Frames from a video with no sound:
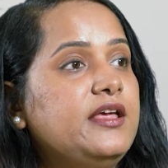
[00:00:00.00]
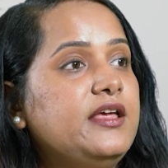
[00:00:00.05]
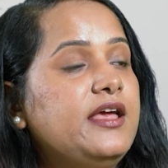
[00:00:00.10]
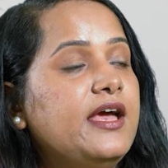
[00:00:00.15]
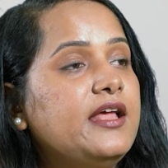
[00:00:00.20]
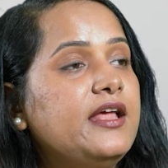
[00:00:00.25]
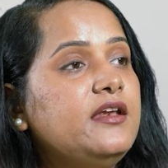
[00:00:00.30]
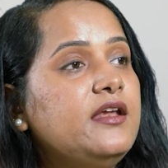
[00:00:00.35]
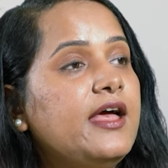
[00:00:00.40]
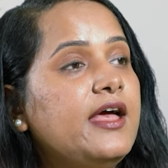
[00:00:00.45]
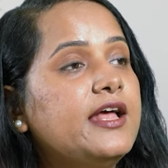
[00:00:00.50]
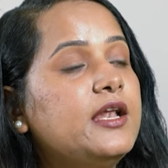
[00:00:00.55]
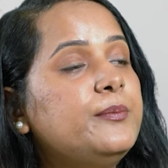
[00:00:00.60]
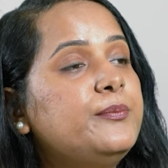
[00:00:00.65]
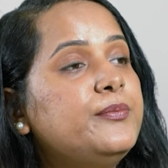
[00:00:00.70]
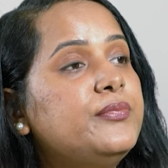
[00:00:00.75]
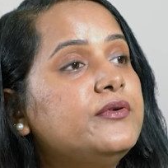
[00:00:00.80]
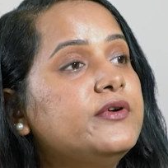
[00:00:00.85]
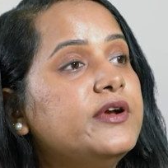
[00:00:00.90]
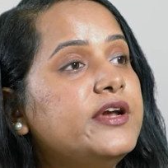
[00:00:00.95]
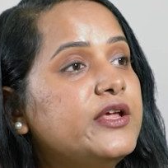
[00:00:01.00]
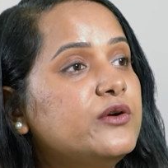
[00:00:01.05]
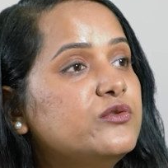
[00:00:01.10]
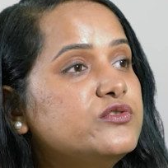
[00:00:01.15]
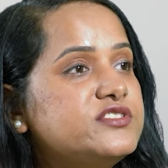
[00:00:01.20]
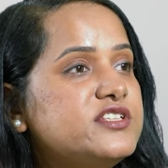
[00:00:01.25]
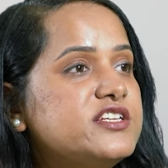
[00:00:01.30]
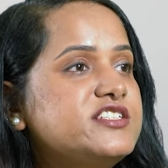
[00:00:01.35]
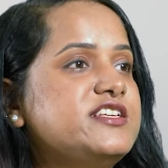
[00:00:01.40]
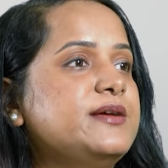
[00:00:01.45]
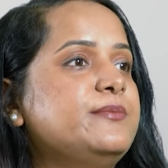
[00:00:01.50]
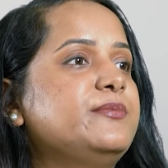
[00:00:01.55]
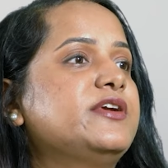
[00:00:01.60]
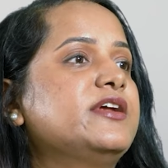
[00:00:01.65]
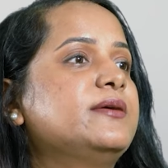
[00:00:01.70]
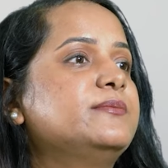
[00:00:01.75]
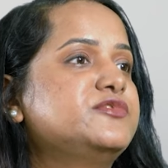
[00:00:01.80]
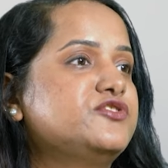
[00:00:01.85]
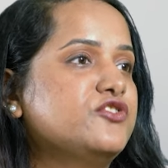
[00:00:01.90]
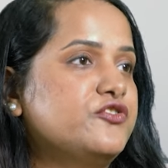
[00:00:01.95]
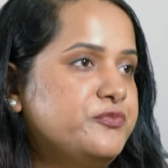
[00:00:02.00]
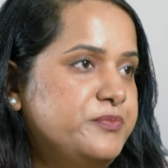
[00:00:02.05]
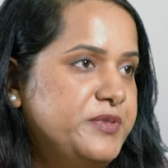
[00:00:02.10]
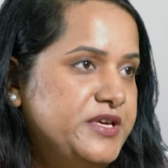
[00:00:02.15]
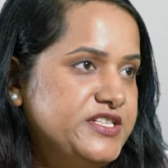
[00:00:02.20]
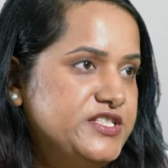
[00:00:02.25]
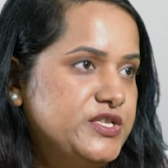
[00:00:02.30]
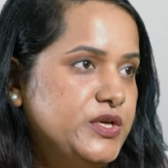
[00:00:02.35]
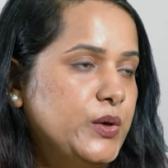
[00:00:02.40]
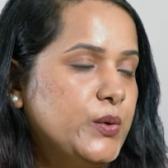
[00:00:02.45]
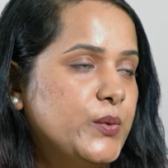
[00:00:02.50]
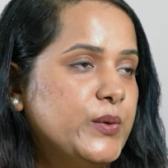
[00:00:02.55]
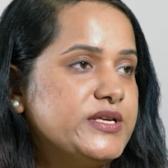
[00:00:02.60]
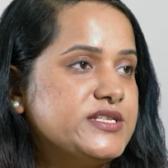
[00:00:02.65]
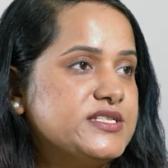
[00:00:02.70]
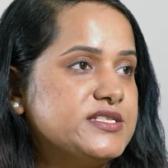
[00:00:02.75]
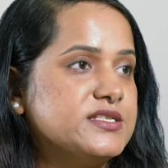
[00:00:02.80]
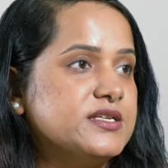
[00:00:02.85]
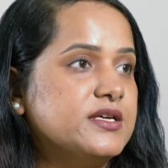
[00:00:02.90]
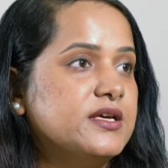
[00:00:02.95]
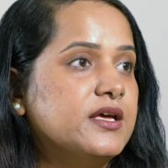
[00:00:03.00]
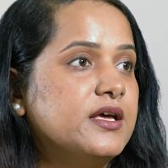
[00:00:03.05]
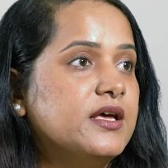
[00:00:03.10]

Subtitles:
can help reduce the symptoms of PCOS.